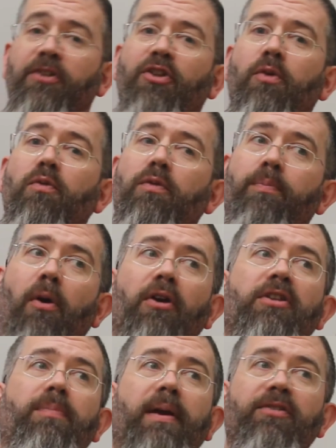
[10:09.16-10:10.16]
So the
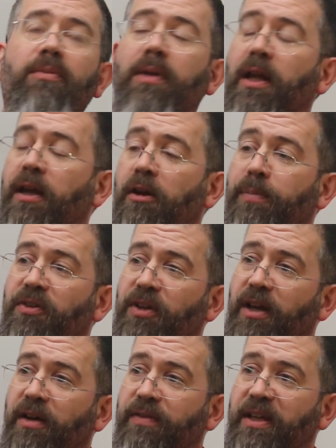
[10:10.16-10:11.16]
point about something like
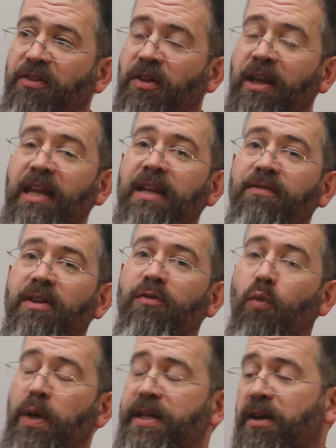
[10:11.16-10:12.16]
OpenTRV is even
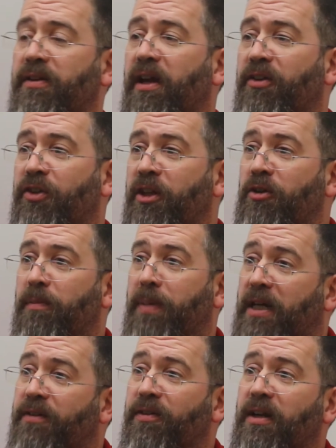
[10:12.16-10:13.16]
if we don't execute it
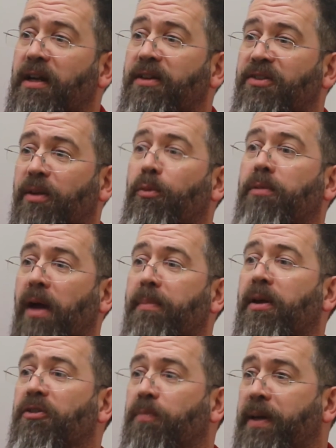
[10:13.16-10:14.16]
perfectly, someone
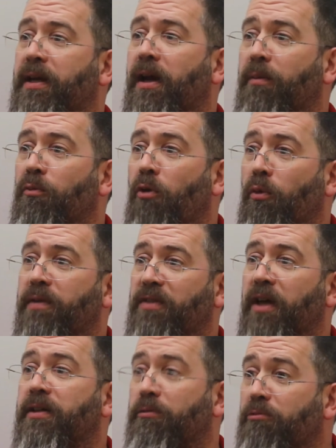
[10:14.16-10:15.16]
might be able to pick up what we've
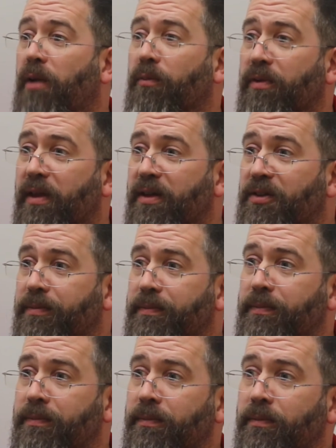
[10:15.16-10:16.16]
done and run with it.
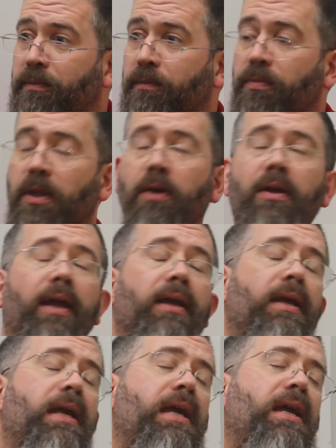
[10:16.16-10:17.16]
Okay.
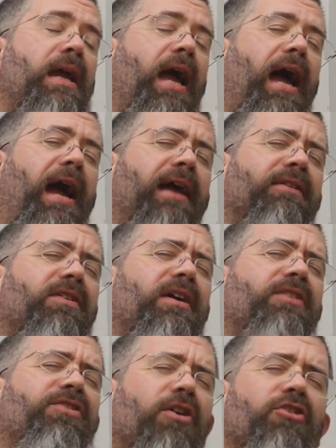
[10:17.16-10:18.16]
And
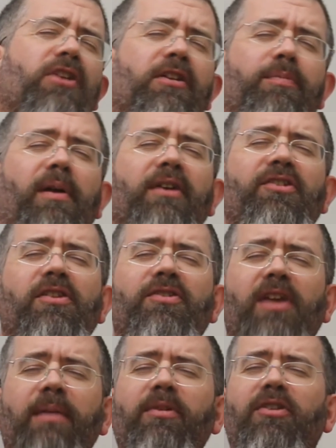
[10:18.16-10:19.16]
a social enterprise is the
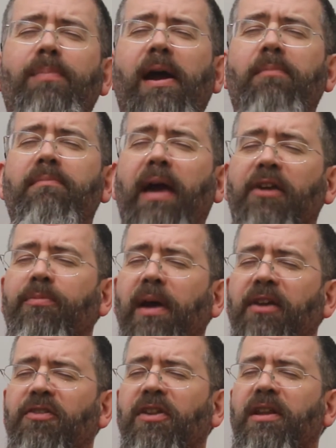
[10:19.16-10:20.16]
same. It's about
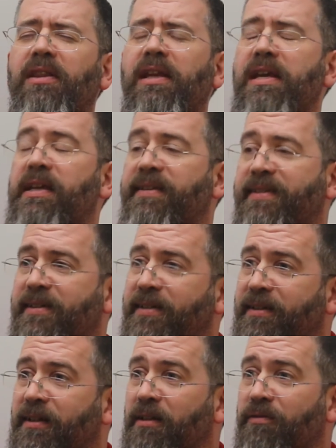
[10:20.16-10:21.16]
maximising the
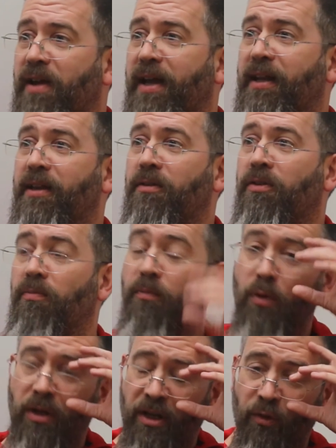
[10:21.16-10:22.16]
external value,
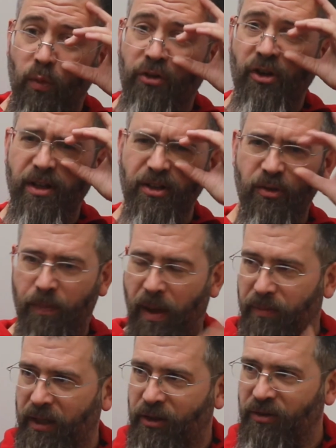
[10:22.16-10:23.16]
because we're trying to do a
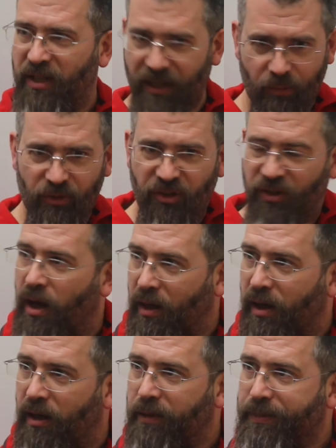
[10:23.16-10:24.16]
public good here, which is cut
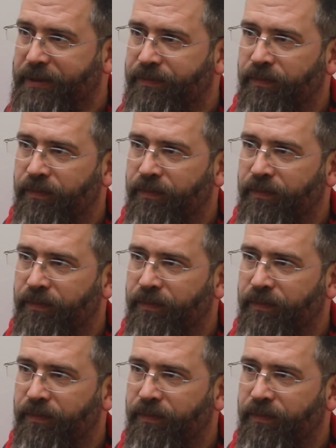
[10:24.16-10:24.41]
carbon.